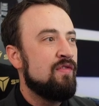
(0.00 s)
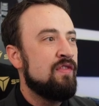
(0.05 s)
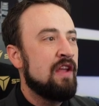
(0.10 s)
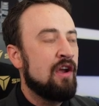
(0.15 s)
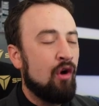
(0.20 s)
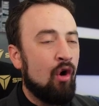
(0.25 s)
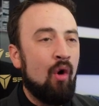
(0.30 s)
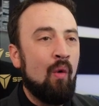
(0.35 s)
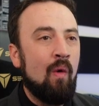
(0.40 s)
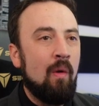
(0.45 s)

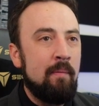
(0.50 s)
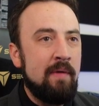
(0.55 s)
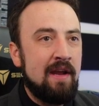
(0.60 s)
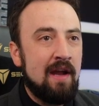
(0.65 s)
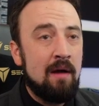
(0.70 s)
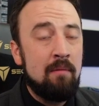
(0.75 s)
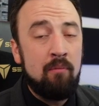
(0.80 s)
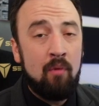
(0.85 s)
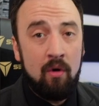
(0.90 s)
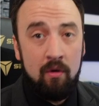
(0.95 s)
Nicole will
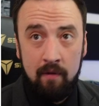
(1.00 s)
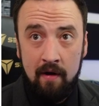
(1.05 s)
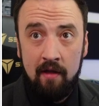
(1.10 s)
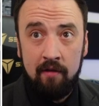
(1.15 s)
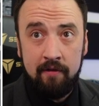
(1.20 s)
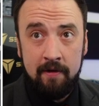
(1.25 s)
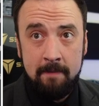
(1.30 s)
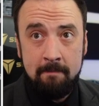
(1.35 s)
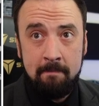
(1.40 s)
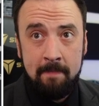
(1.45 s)
become more
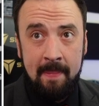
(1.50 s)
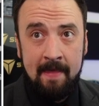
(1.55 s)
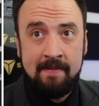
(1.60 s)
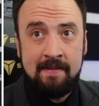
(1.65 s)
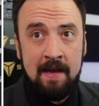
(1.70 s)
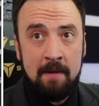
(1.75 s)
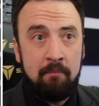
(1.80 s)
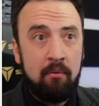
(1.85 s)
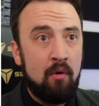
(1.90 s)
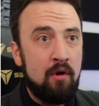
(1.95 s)
relevant
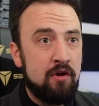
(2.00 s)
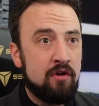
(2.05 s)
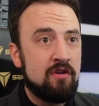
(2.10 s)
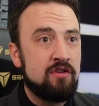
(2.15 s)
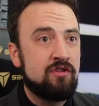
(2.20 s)
at that point.